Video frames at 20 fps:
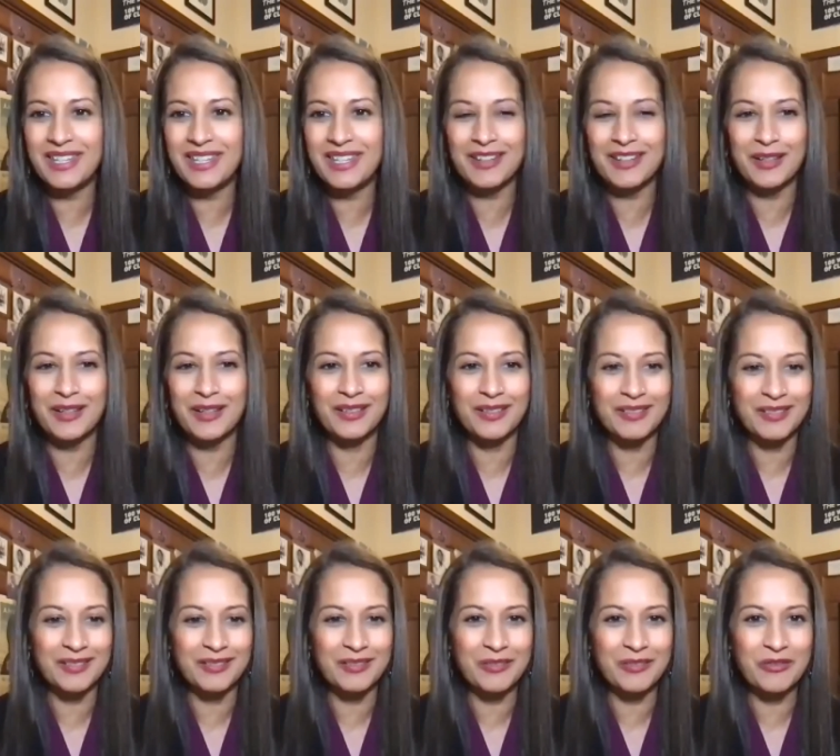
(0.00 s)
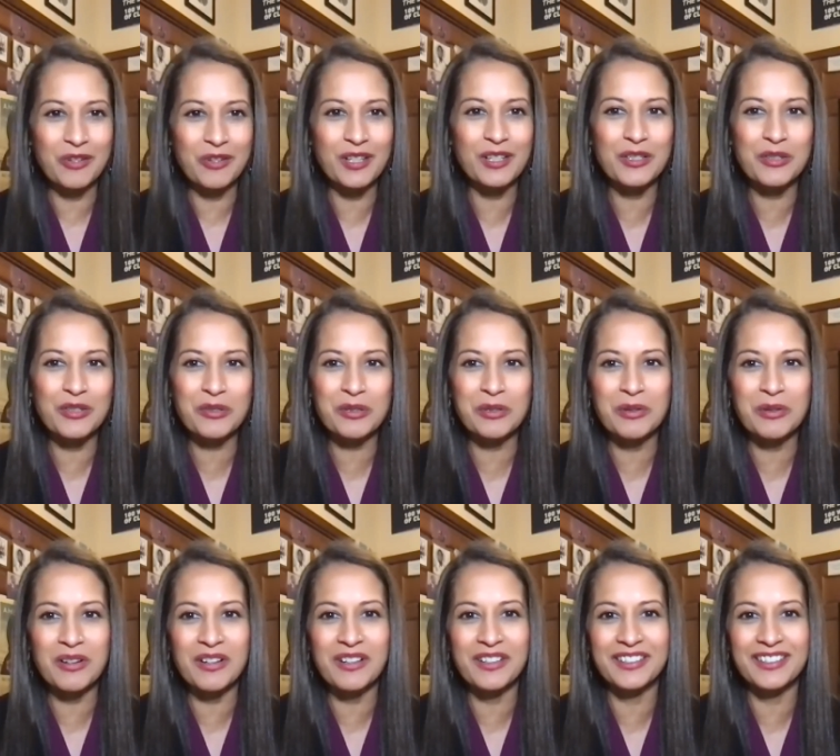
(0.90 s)
here. What a
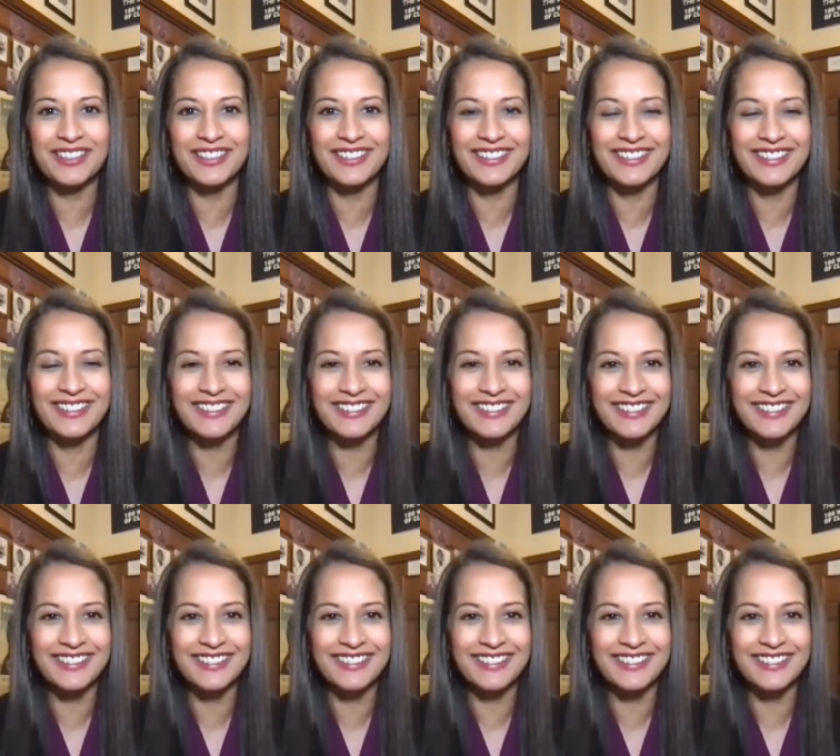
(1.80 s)
true honor.